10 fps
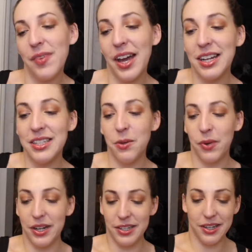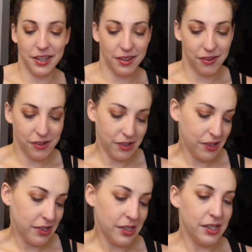I can see what I did get though.
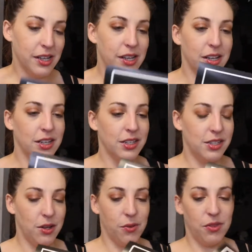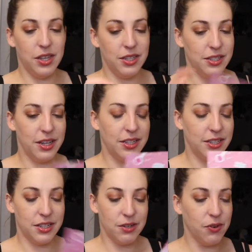So this, it's
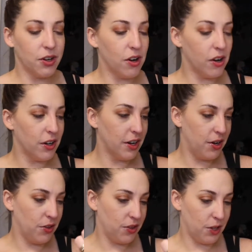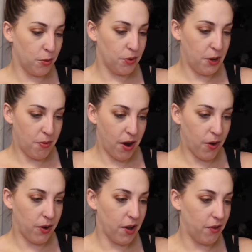a different card, and I know that they're pretty
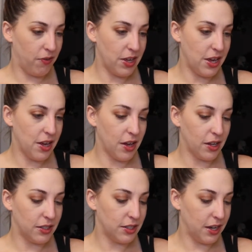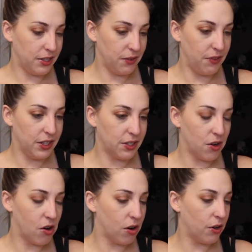proud of the size of this
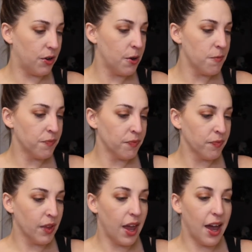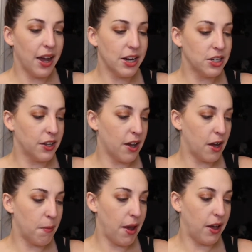card. I actually
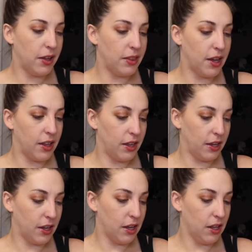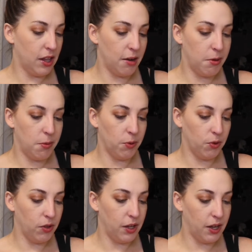got a palette that like a lot of
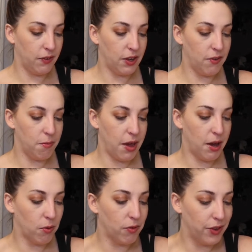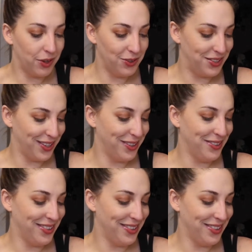people have given bad reviews, so